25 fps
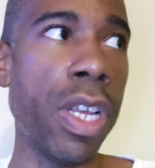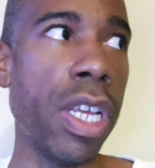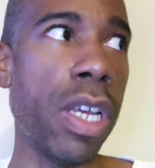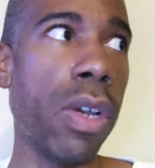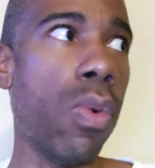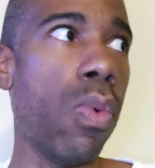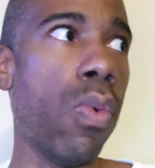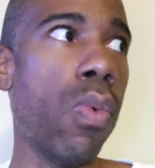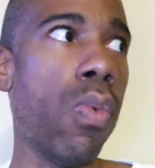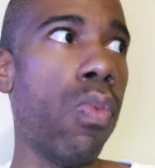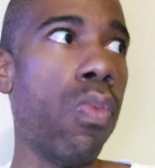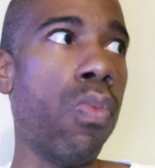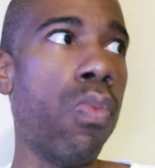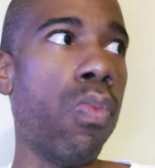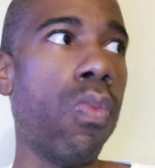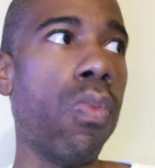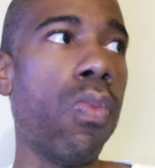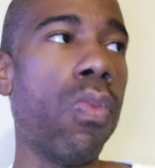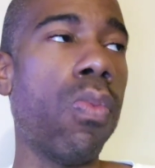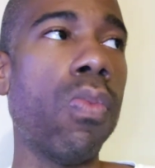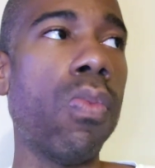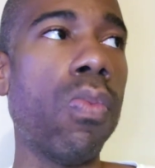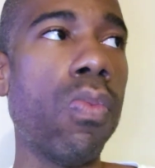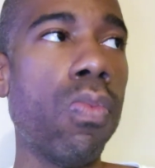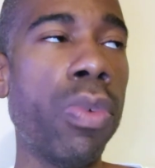We,
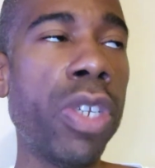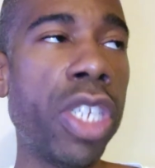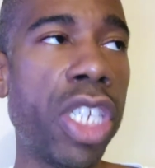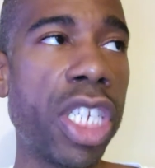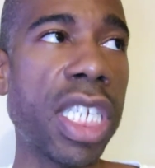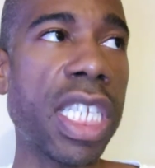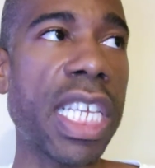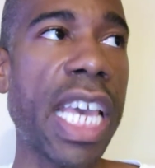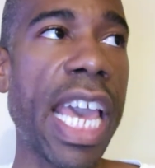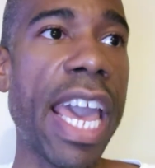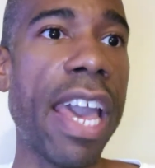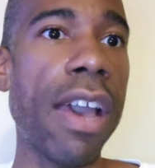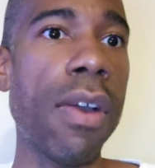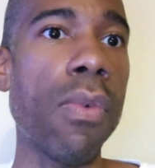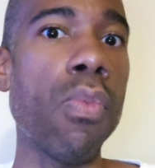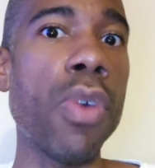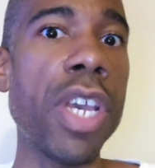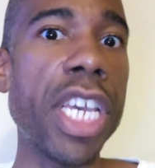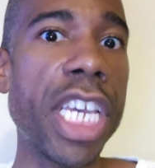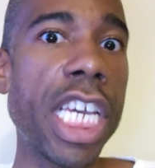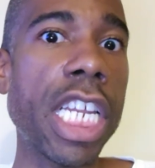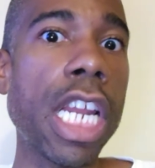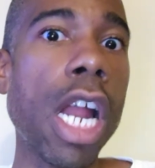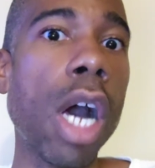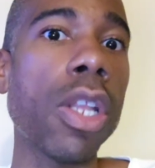we just
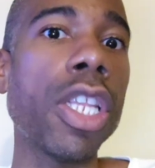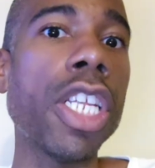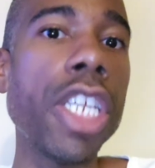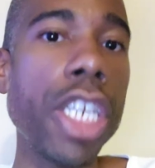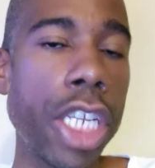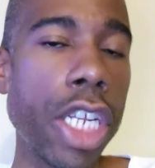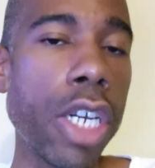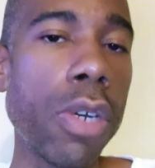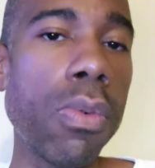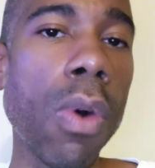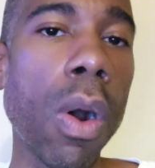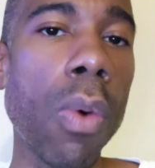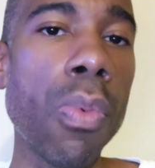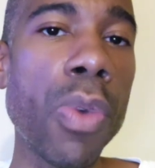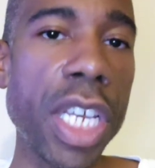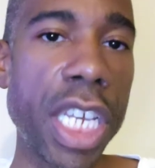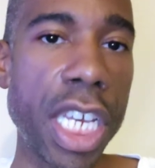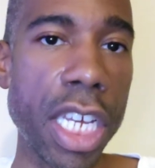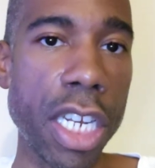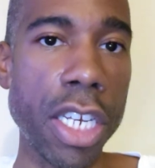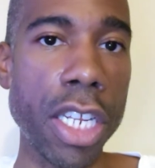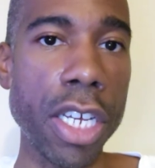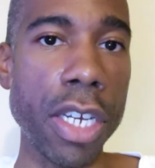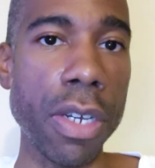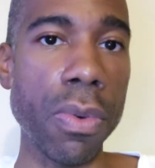can't. We can only do what
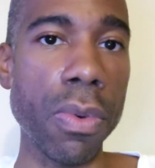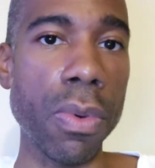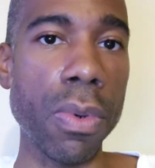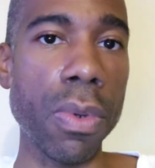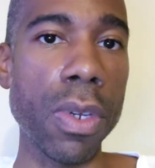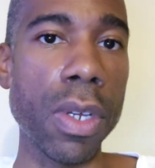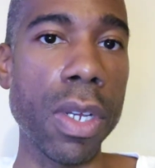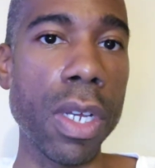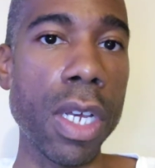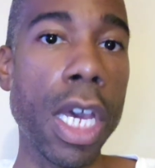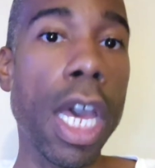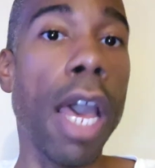we can do.